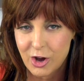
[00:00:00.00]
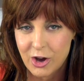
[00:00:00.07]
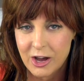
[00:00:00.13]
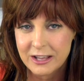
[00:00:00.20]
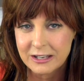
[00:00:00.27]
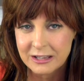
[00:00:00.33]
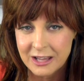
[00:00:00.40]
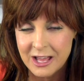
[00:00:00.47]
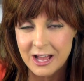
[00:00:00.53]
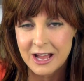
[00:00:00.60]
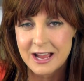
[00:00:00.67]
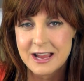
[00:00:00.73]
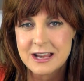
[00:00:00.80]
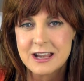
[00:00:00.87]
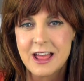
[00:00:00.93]

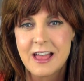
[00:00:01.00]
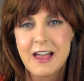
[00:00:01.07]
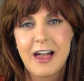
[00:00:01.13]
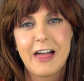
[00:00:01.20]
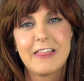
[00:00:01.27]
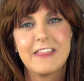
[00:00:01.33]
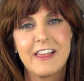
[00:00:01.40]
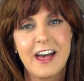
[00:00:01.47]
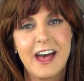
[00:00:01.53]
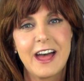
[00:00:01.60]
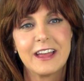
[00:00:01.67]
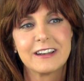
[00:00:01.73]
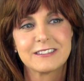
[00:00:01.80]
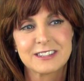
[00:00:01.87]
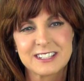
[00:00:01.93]
online
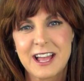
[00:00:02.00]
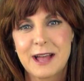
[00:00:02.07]
that's